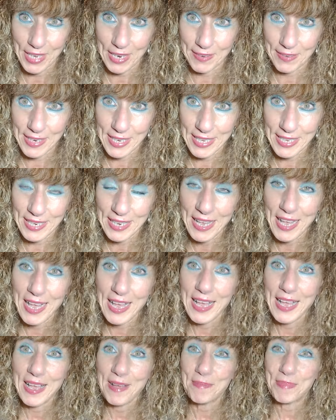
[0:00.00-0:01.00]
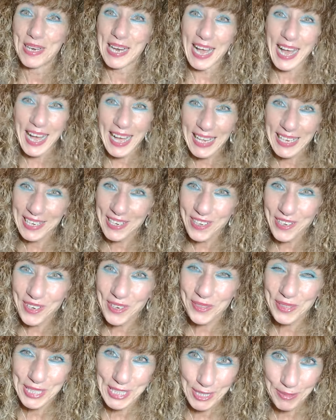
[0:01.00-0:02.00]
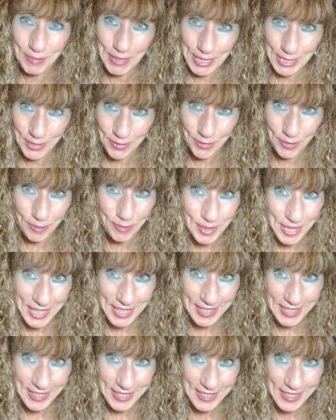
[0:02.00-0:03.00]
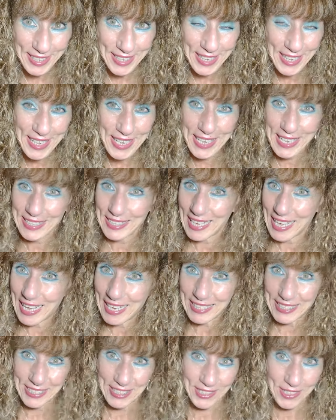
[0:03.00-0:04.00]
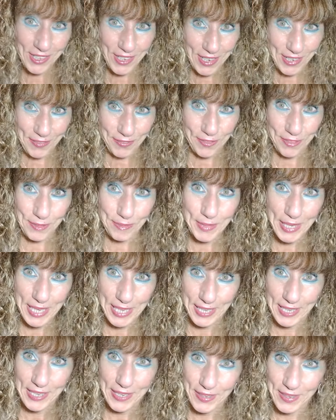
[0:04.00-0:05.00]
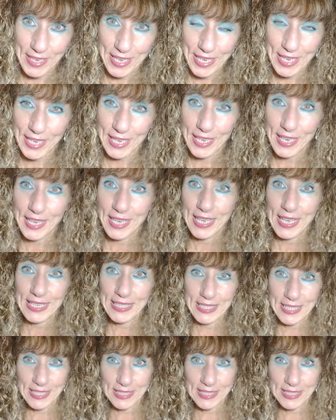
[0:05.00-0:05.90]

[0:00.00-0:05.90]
all right? But I know what's best for me, and that's not for me, okay? It